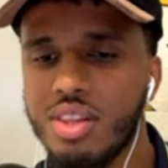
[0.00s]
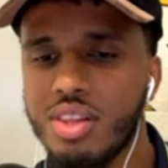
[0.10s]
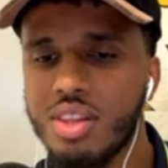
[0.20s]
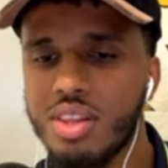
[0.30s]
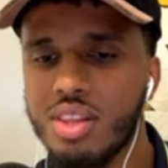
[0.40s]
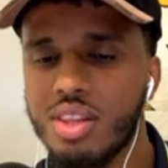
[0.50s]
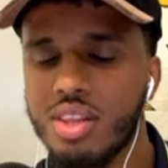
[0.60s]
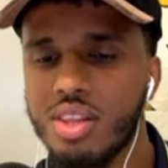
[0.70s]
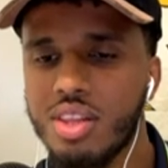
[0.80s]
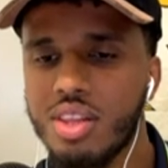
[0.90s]

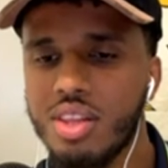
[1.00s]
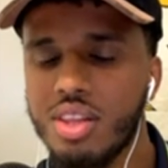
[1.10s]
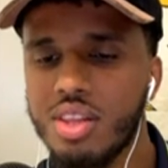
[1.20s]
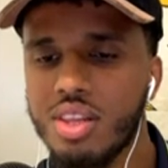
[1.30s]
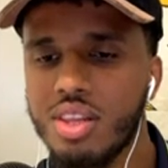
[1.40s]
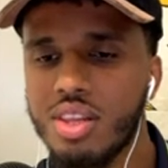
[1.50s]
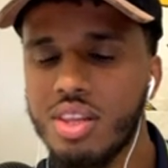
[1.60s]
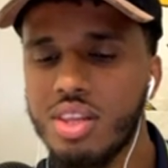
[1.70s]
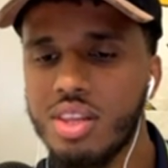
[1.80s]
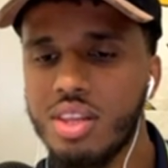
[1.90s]

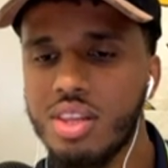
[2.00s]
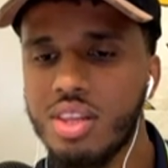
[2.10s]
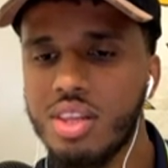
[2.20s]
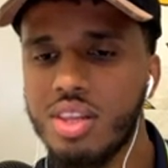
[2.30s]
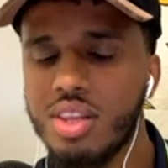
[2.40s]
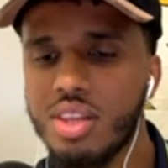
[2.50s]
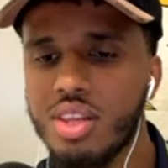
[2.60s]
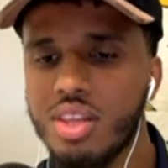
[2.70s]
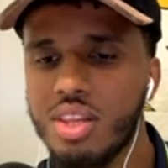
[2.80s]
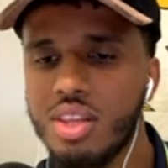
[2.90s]

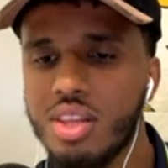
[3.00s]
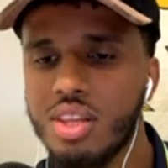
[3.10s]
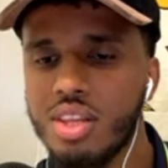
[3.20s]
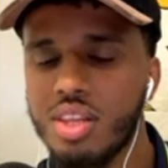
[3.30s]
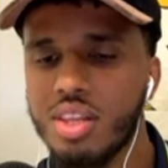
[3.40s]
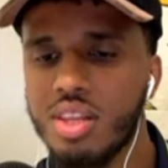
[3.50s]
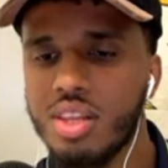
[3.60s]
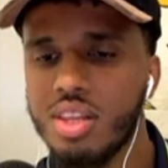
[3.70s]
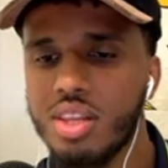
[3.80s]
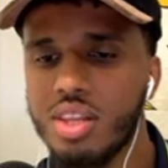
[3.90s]

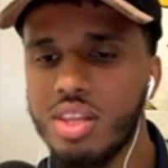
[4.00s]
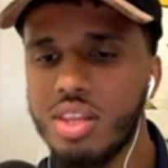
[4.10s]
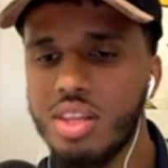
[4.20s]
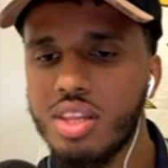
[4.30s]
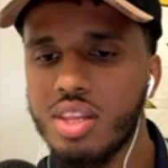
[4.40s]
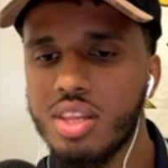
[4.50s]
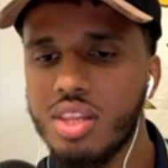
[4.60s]
No words are spoken by the person on screen.